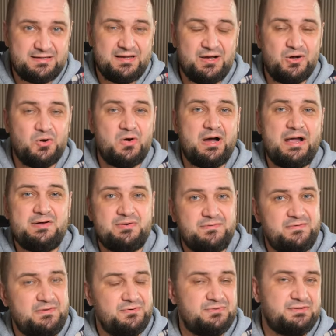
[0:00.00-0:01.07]
ago, I
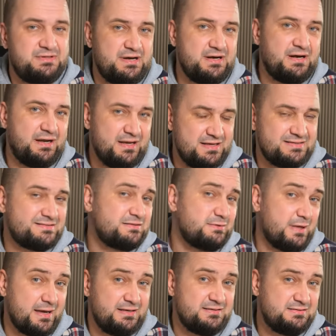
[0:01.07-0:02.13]
reviewed their
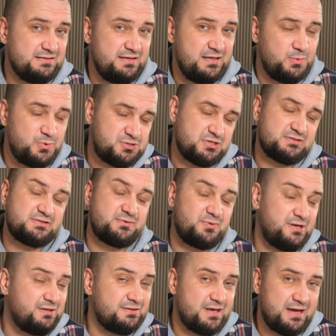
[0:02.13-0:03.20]
S9C, which is a
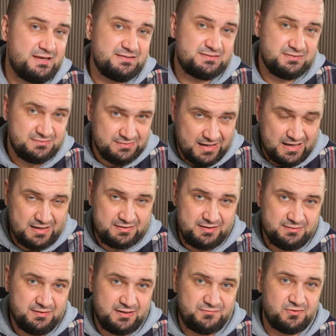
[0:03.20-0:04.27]
really nice DAC
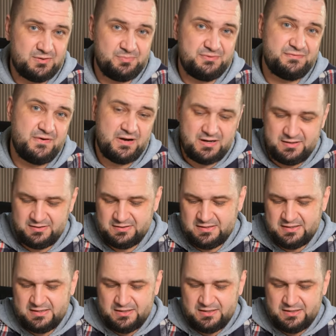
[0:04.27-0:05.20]
and headphone amplifier,